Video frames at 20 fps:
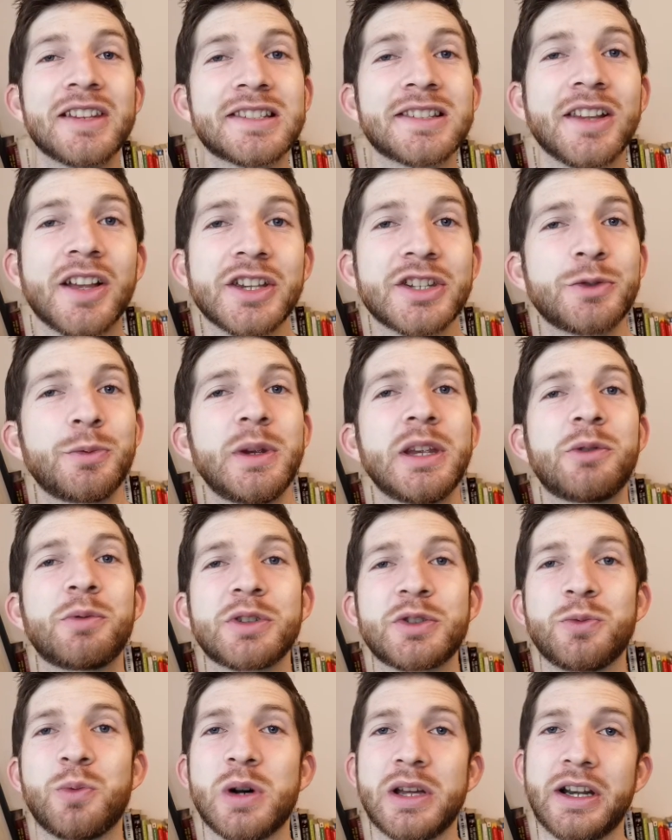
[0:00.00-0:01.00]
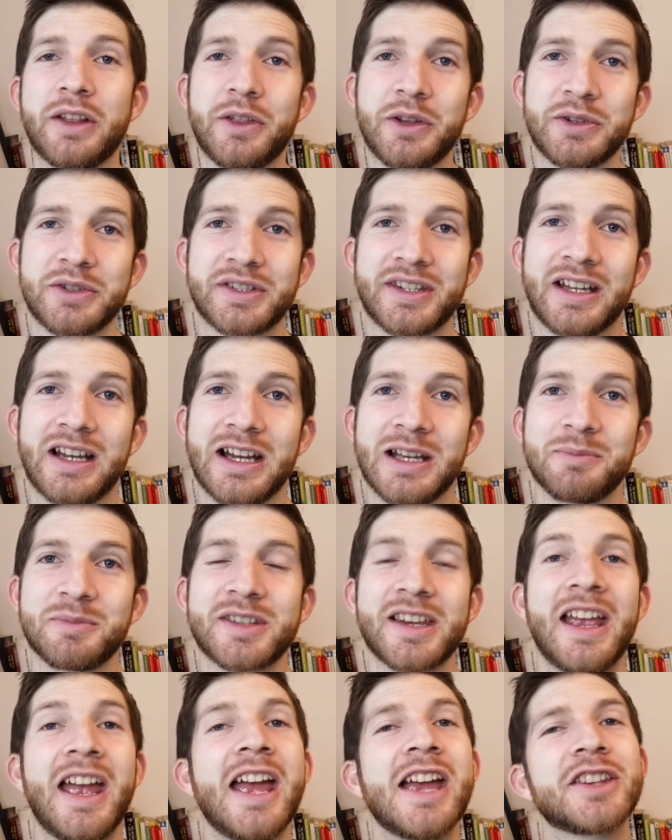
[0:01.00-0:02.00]
this last week was one of those
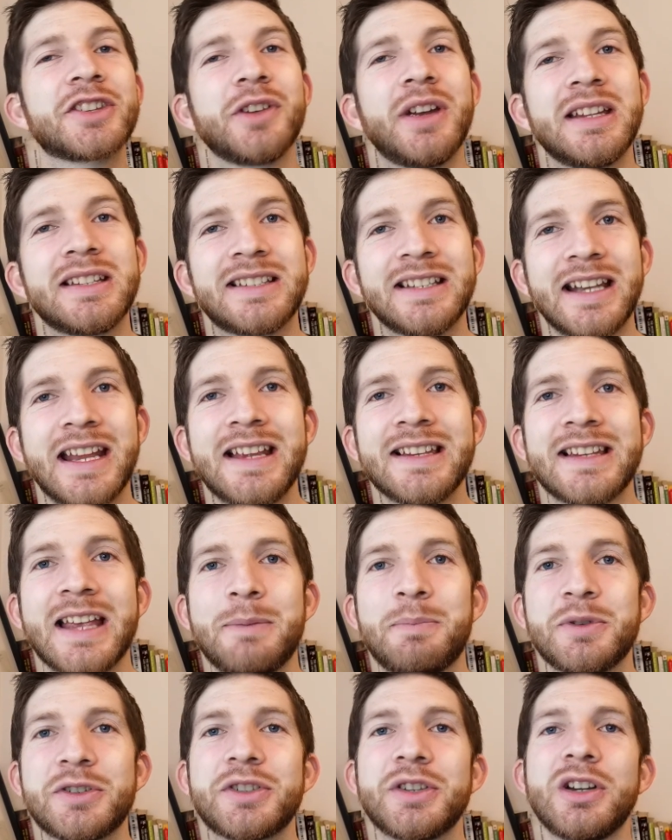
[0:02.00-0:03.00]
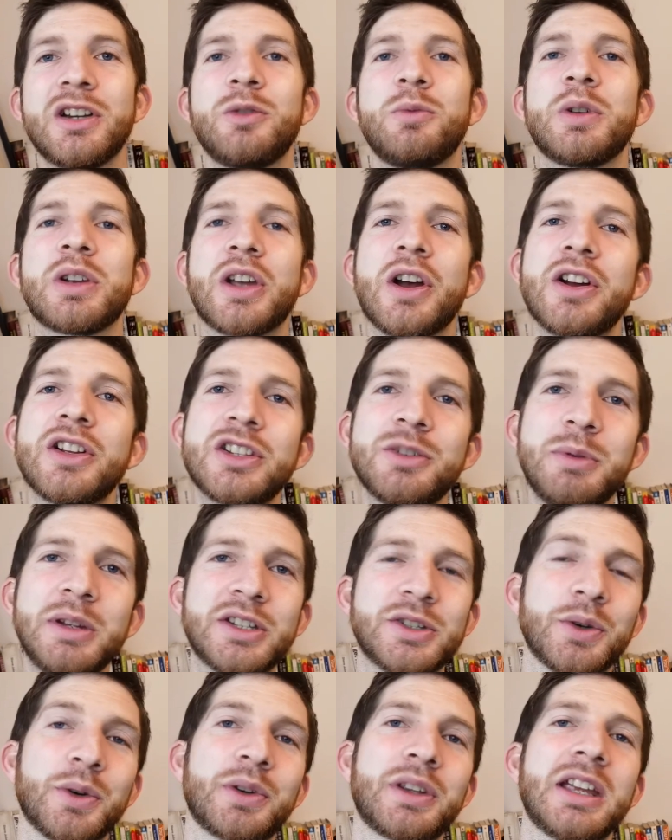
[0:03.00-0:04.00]
times. So in today's episode we're going to be
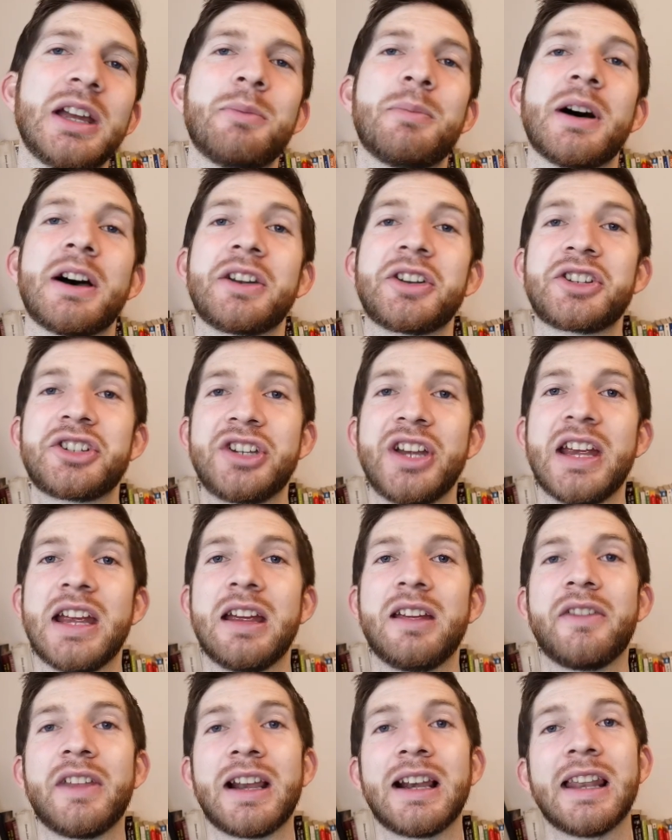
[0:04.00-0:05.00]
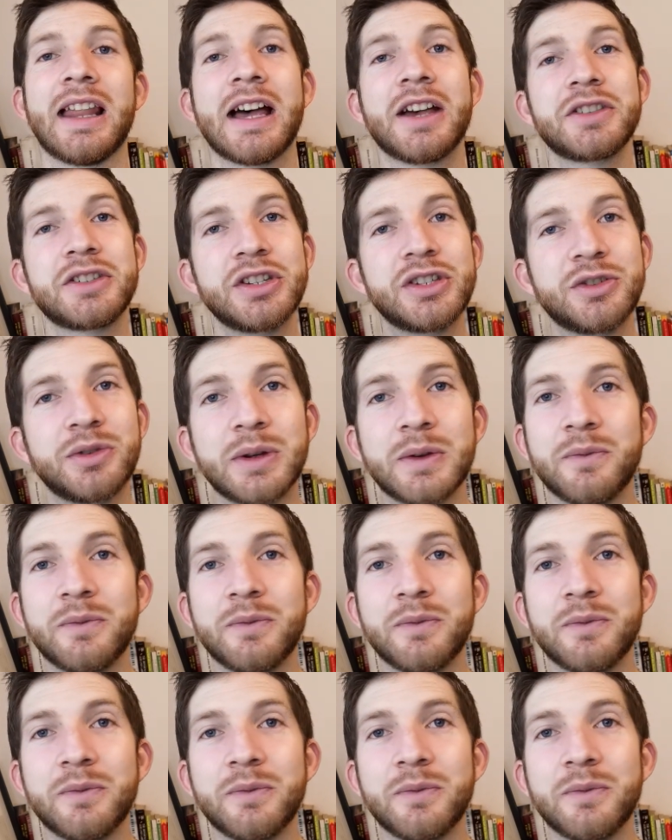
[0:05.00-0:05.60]
talking about a share that allows you to